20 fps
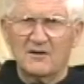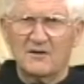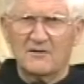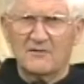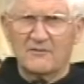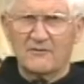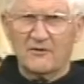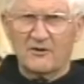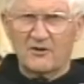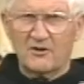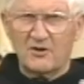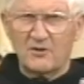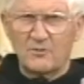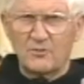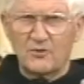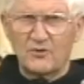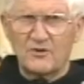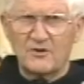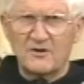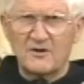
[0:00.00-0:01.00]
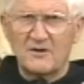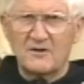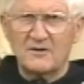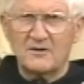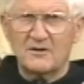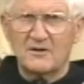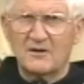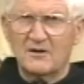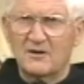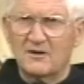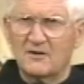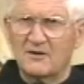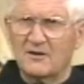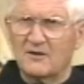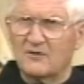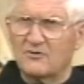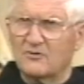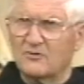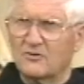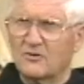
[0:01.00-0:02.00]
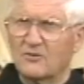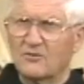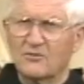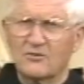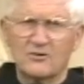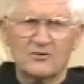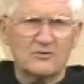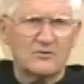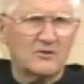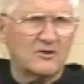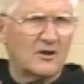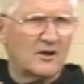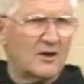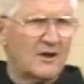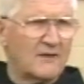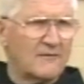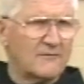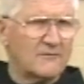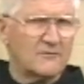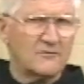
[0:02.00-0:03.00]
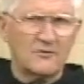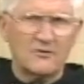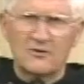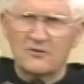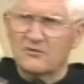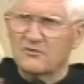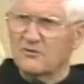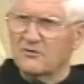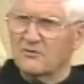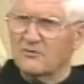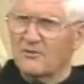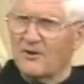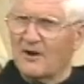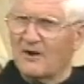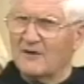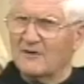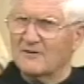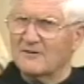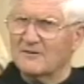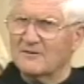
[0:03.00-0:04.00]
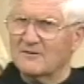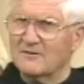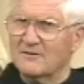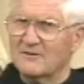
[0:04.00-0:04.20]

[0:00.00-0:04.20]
it's very important that you don't look to the left or to the right.